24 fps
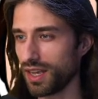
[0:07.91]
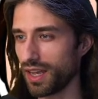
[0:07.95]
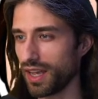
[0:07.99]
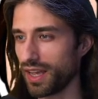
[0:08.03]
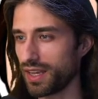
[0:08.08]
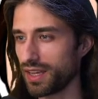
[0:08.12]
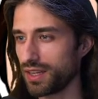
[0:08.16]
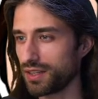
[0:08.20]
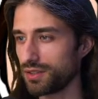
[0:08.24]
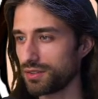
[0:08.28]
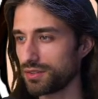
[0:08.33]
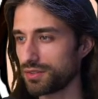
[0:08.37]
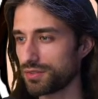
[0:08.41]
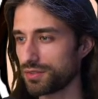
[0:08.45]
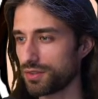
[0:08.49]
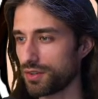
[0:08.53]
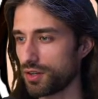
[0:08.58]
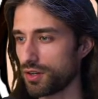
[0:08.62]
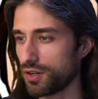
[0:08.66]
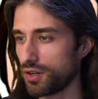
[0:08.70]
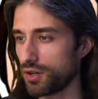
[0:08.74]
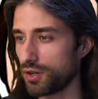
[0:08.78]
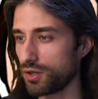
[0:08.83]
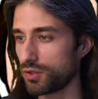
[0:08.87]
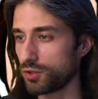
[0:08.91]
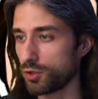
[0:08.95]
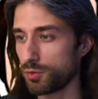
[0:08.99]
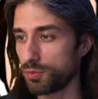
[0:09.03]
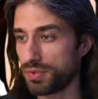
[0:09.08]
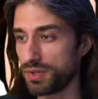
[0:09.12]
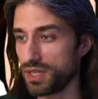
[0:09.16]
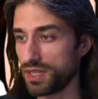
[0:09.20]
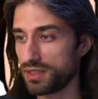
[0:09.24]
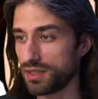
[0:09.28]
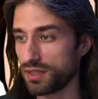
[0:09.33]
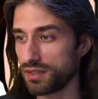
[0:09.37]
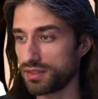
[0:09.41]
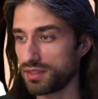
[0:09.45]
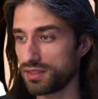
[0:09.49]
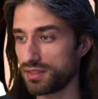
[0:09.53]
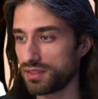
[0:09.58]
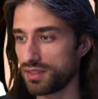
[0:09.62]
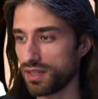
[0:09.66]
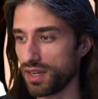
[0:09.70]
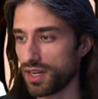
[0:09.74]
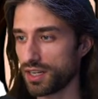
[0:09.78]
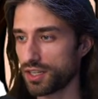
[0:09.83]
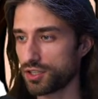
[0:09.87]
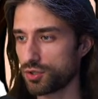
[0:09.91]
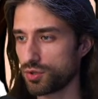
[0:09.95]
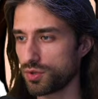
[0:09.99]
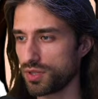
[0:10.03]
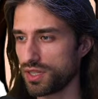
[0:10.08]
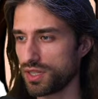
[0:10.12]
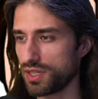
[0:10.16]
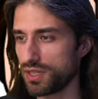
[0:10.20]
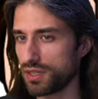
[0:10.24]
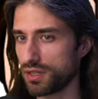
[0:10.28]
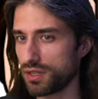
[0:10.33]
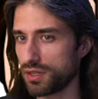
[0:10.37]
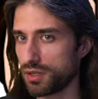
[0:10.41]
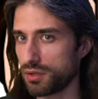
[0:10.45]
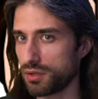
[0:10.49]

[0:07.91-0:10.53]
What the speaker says: and for a topic that is actually